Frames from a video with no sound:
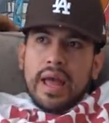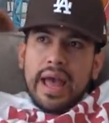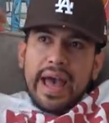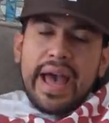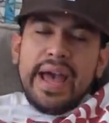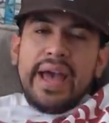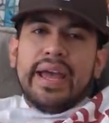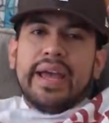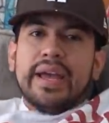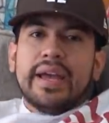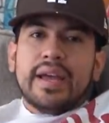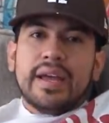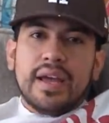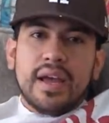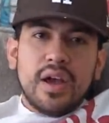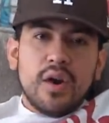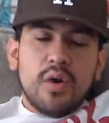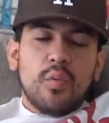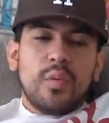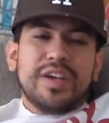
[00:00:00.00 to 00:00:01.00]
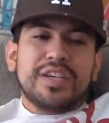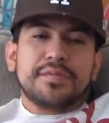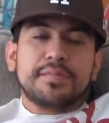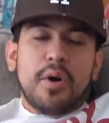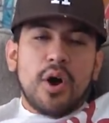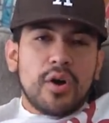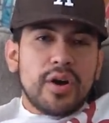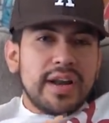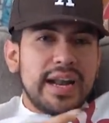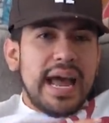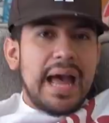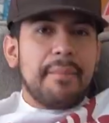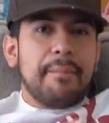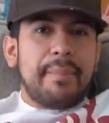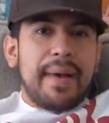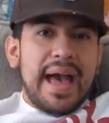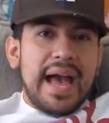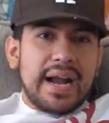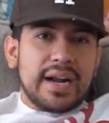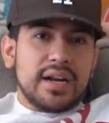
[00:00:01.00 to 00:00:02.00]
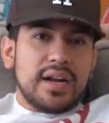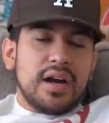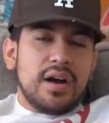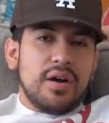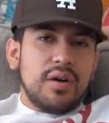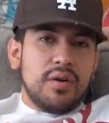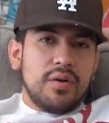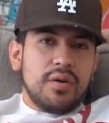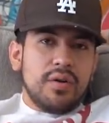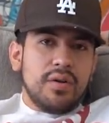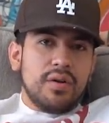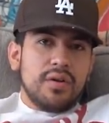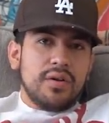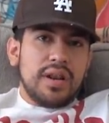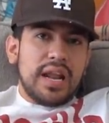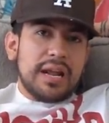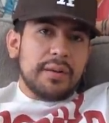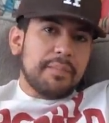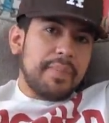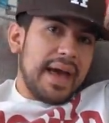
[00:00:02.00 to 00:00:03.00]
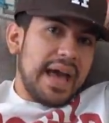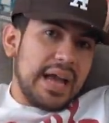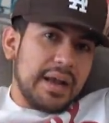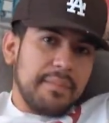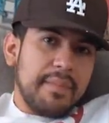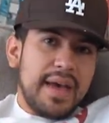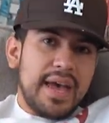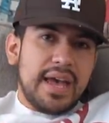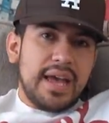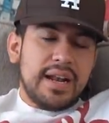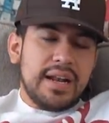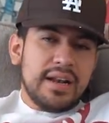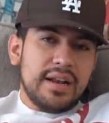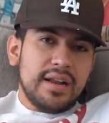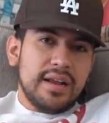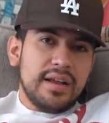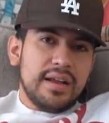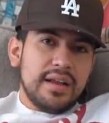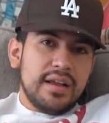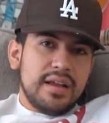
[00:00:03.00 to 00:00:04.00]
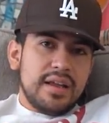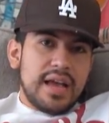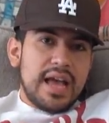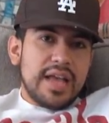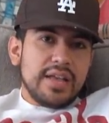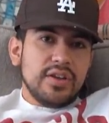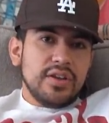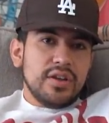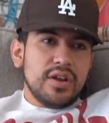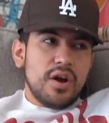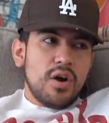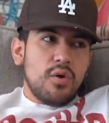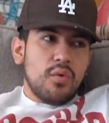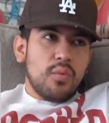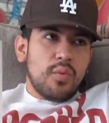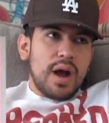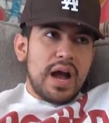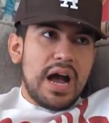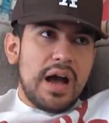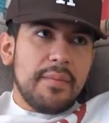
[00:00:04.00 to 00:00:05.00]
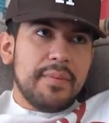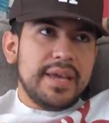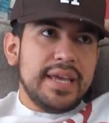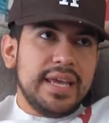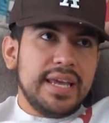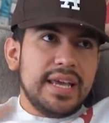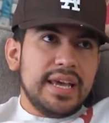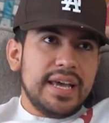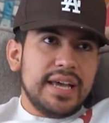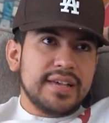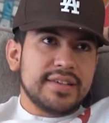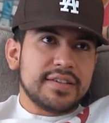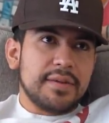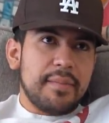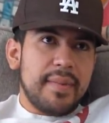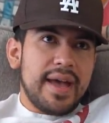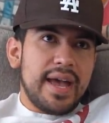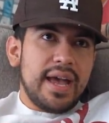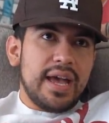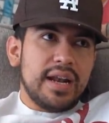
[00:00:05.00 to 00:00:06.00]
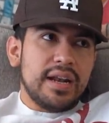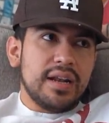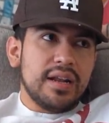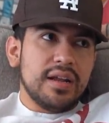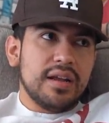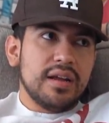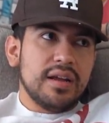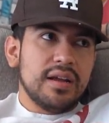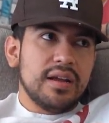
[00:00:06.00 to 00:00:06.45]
Hey, we smoking that pack though, like Pac-Man. And you know Rob, he is the man